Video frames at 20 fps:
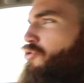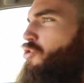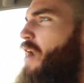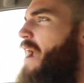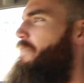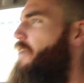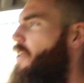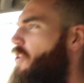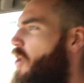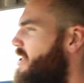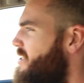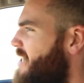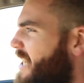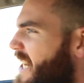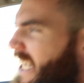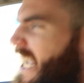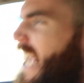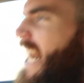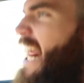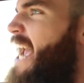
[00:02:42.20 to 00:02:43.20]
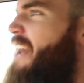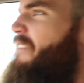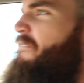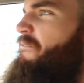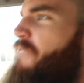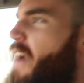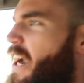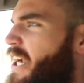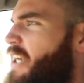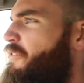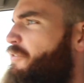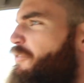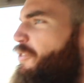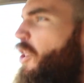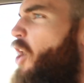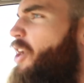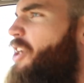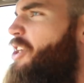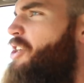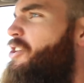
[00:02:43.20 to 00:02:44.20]
traffic lights and get out and fucking
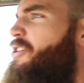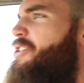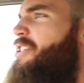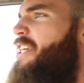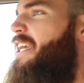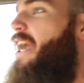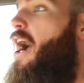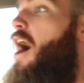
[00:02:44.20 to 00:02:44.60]
flog you, you dick.